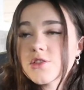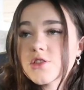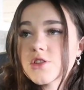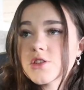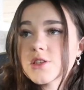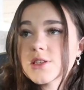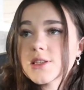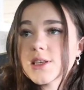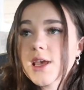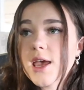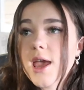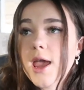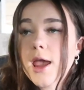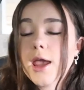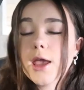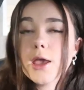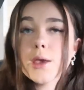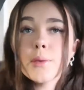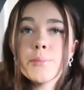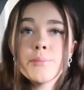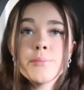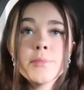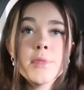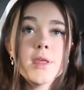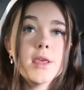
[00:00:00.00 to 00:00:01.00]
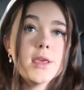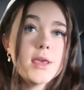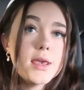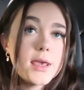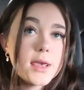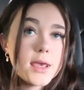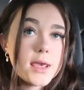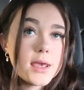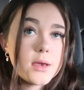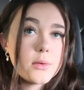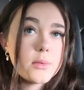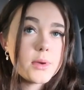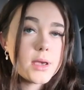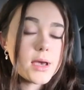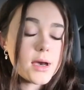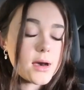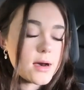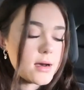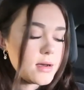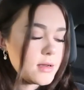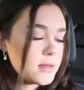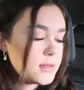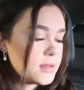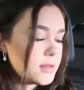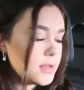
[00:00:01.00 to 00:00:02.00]
It's just like, here we
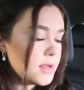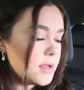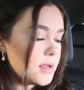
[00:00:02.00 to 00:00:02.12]
are.